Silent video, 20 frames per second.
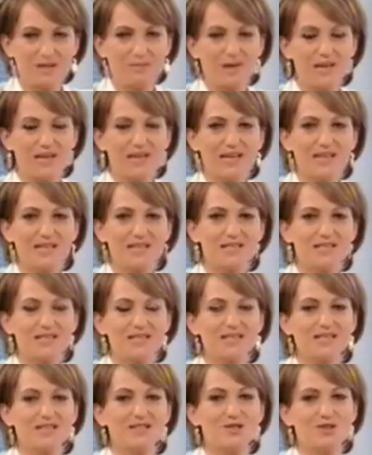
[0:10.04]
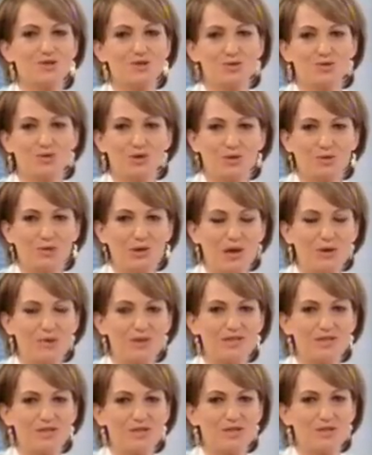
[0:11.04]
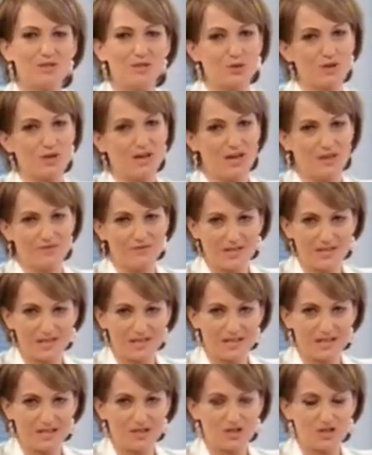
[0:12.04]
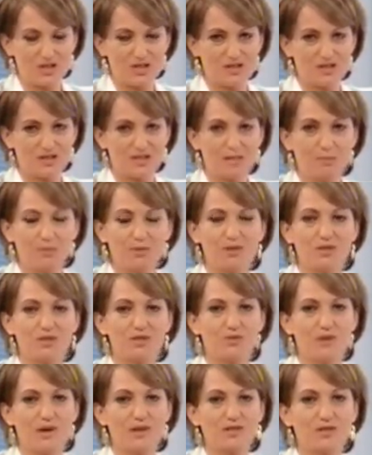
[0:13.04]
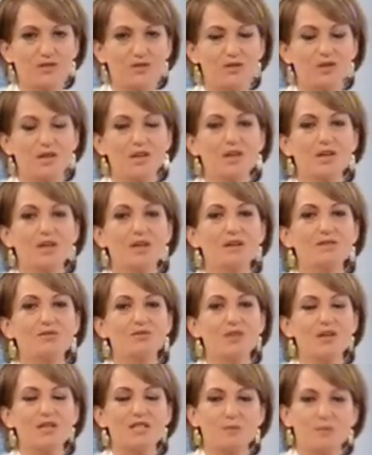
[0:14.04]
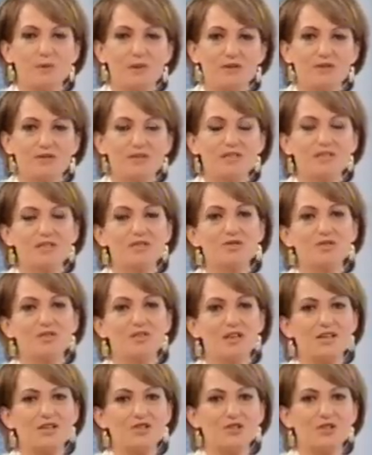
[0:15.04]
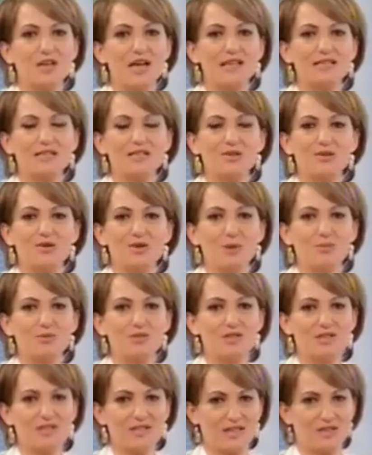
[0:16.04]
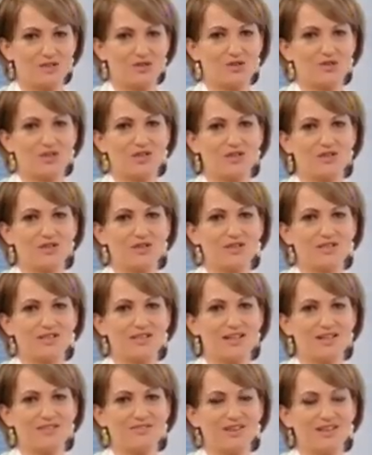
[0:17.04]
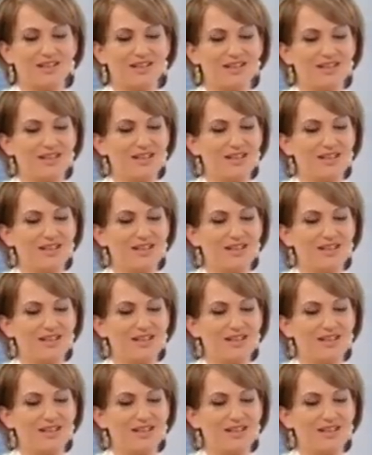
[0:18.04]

My guest in the studio now is Sona Ayvazyan. She is the Deputy Director of Transparency International Anti-Corruption Center here in Yerevan.